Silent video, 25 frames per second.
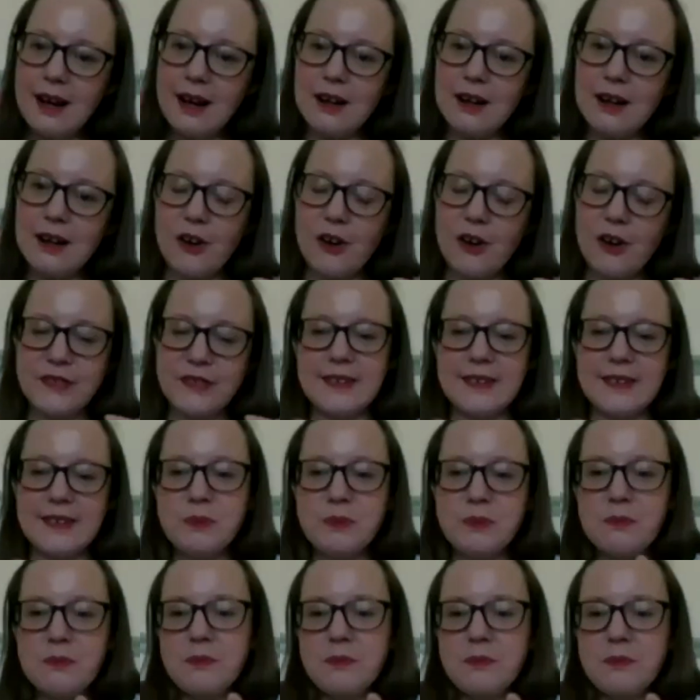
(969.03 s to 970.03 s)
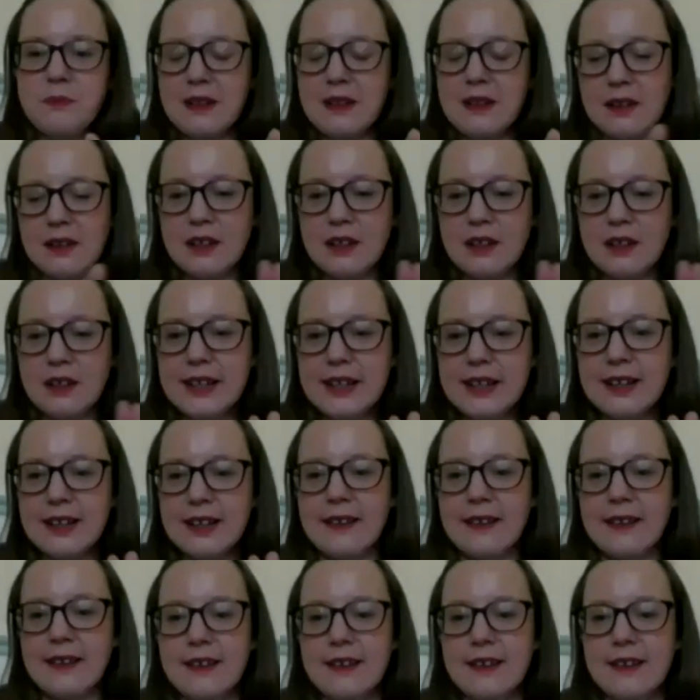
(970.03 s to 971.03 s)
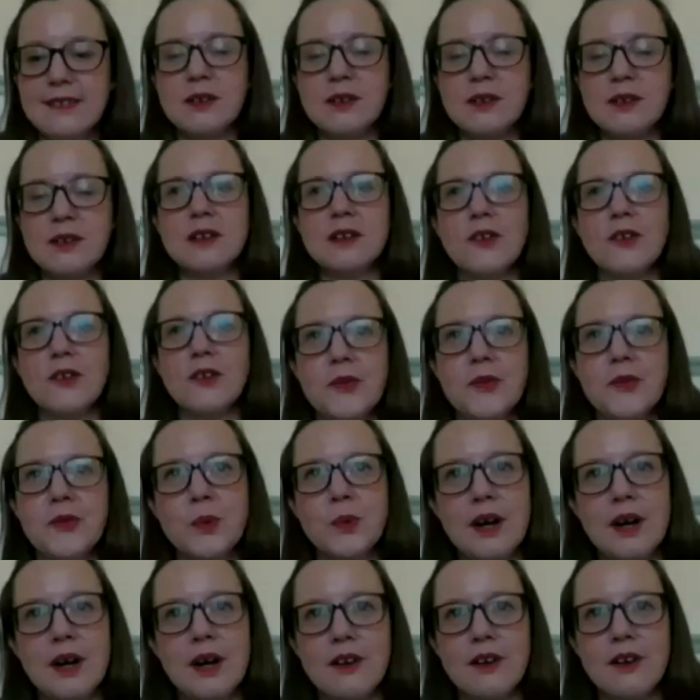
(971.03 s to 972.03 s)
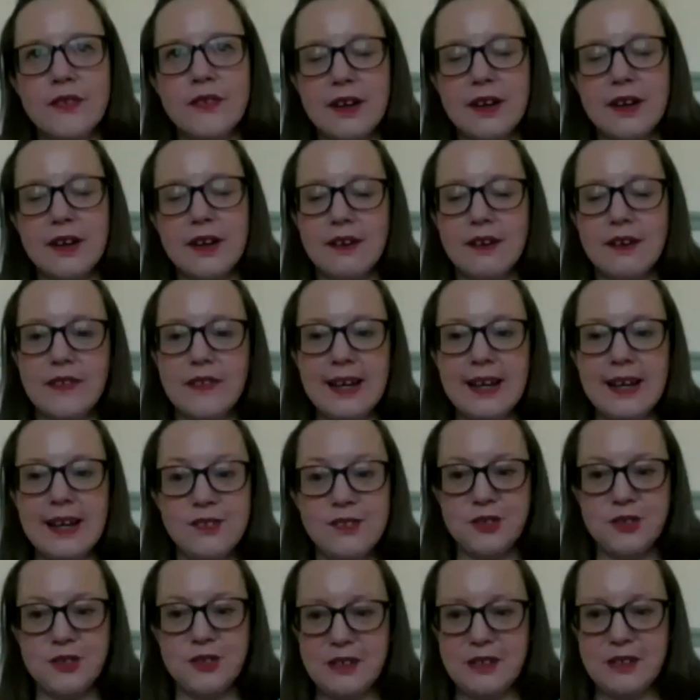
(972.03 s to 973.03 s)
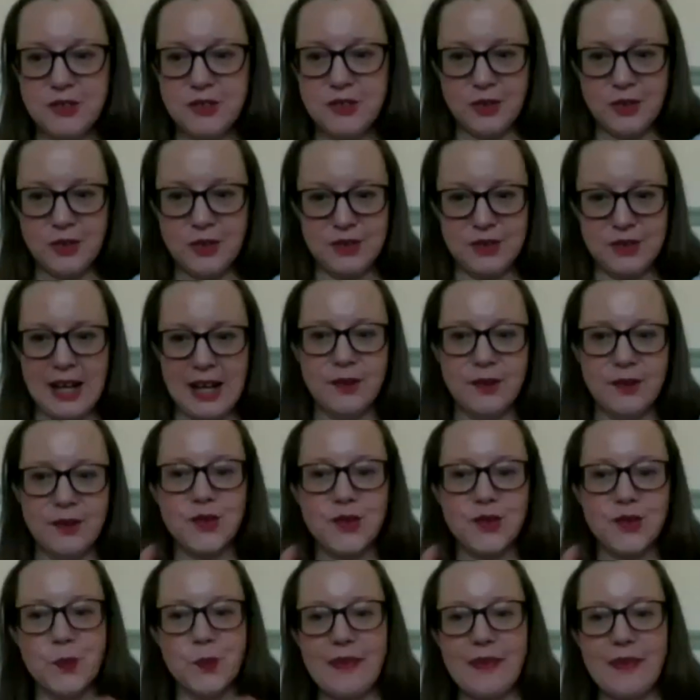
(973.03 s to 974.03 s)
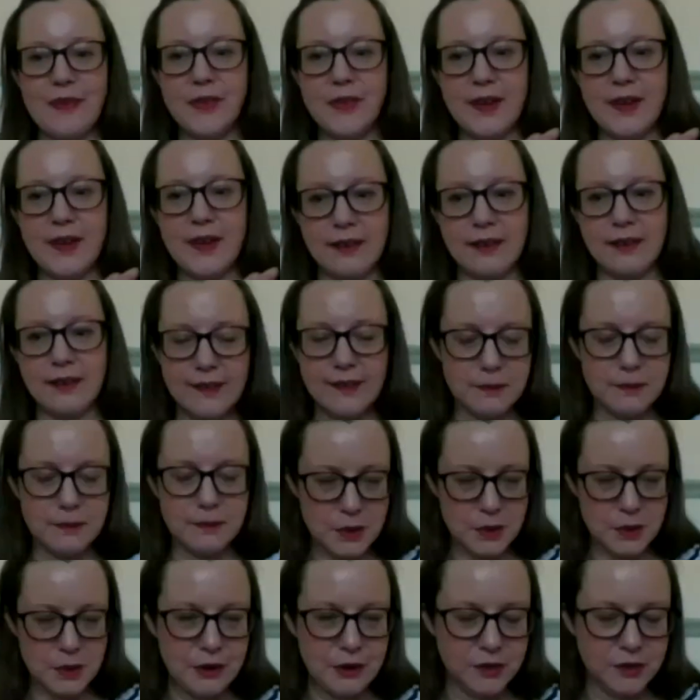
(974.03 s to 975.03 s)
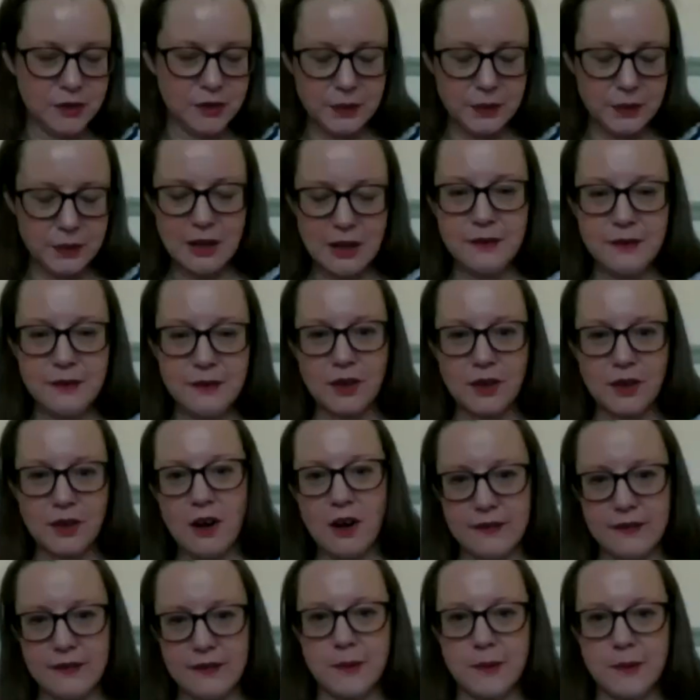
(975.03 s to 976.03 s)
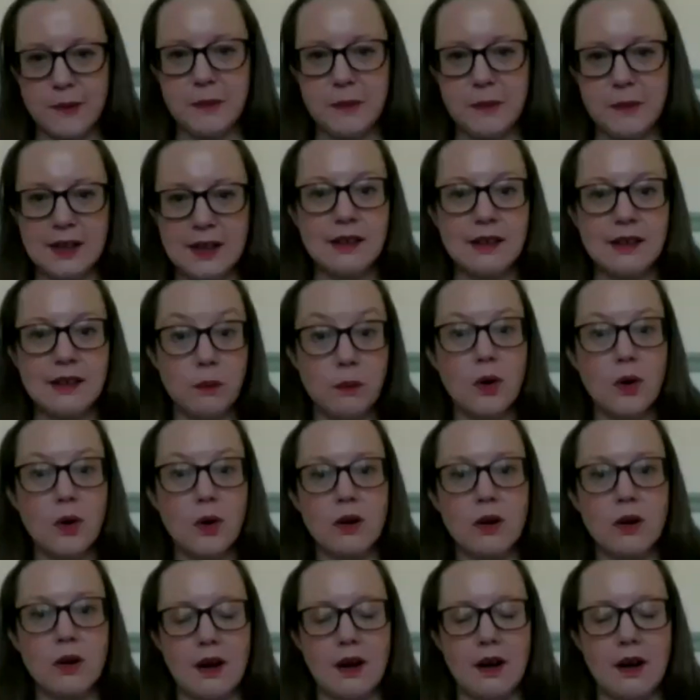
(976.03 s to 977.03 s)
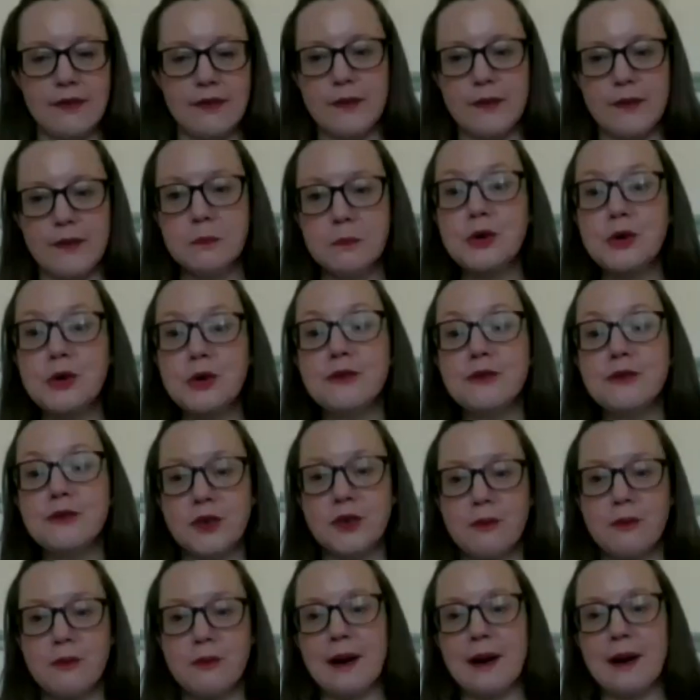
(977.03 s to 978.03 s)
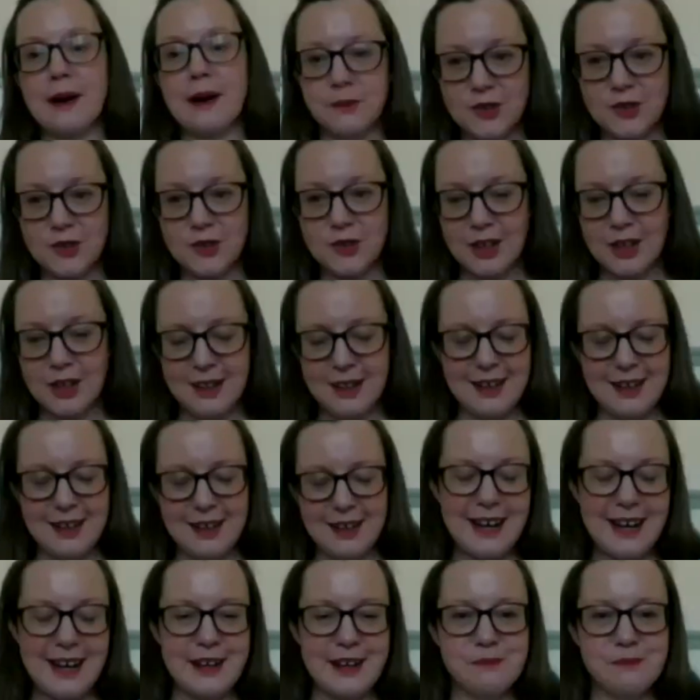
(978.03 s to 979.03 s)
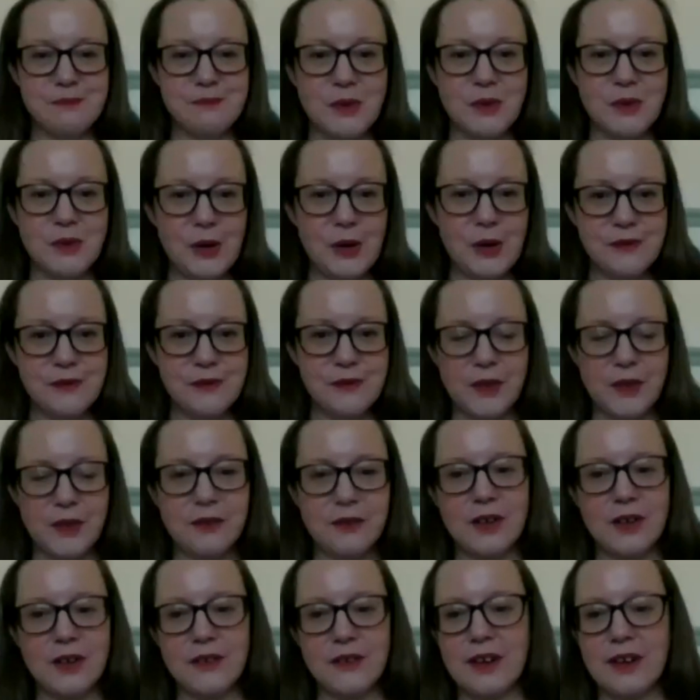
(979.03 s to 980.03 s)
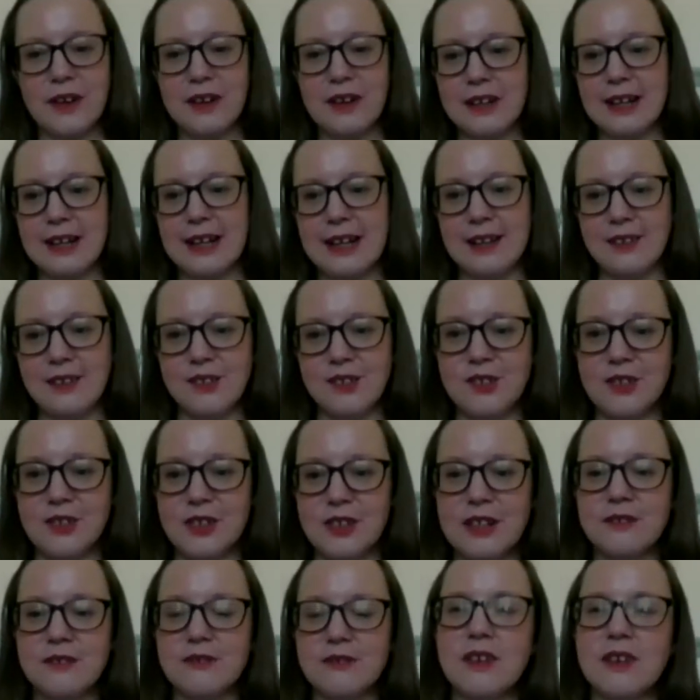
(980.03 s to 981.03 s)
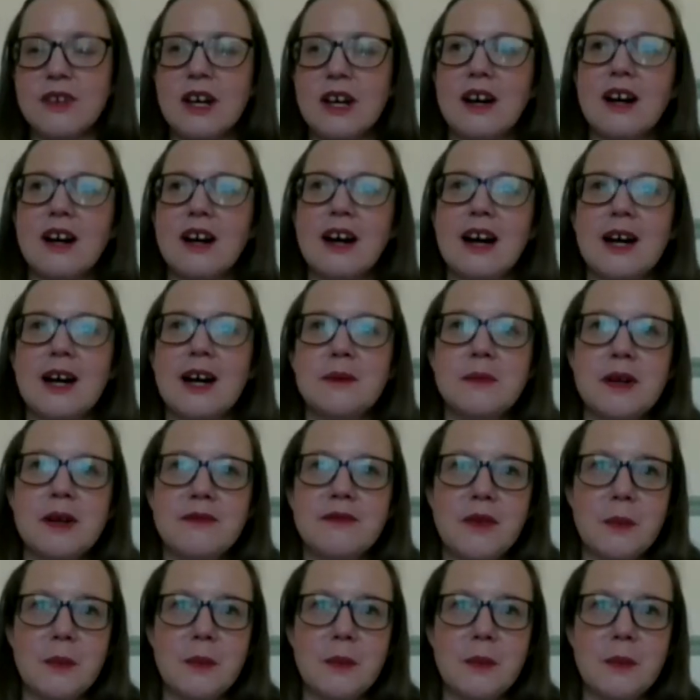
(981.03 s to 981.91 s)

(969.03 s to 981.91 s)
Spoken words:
obviously we've been looking at the history and a lot of work on the history of Chawton House and when things moved, and we know the gardens, particularly the walled gardens, moved around over the kind of history of the